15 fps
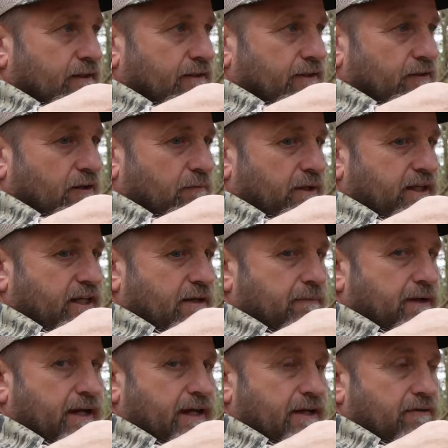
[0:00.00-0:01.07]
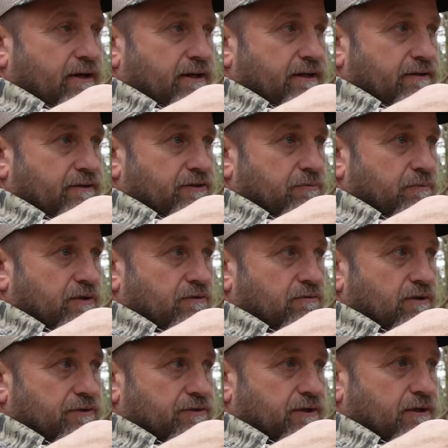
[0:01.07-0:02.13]
I may keep my hand right here and just move
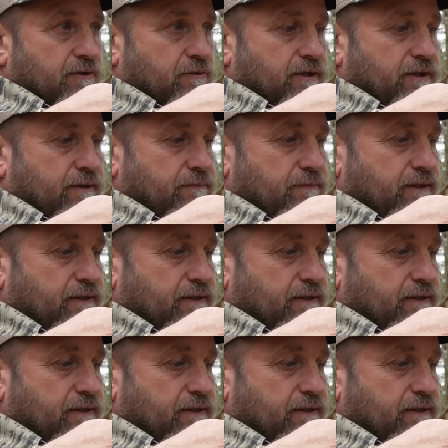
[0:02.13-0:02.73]
real slow with him.